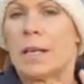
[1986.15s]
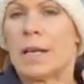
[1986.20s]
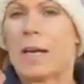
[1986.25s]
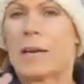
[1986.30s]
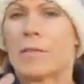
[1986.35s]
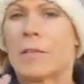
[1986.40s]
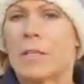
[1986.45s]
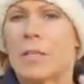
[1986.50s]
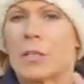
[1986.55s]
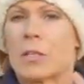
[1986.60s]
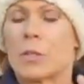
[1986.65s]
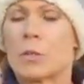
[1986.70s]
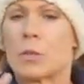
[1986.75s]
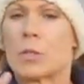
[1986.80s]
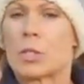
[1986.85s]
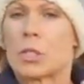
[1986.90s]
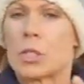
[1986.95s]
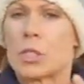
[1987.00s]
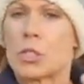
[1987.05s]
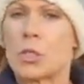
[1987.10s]
having
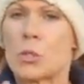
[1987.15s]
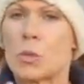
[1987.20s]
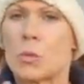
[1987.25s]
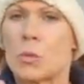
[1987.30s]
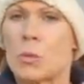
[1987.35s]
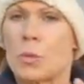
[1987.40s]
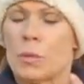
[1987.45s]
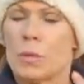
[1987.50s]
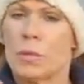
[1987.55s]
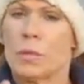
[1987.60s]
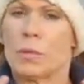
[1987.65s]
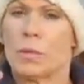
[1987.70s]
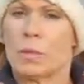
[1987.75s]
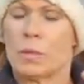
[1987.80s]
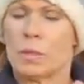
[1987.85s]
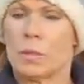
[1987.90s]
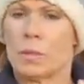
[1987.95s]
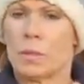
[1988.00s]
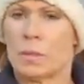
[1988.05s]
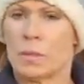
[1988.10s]
those two,
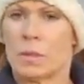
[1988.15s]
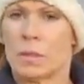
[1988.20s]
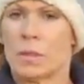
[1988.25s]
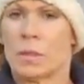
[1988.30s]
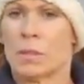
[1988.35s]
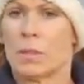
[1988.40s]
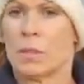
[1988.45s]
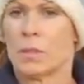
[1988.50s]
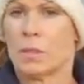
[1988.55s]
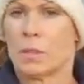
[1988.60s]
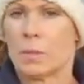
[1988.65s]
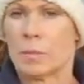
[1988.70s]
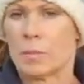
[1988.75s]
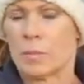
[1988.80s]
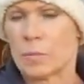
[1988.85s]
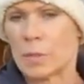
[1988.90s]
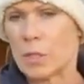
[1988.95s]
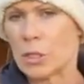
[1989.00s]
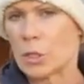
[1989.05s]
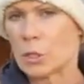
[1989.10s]

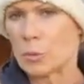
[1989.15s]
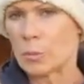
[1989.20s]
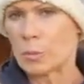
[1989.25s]
you know,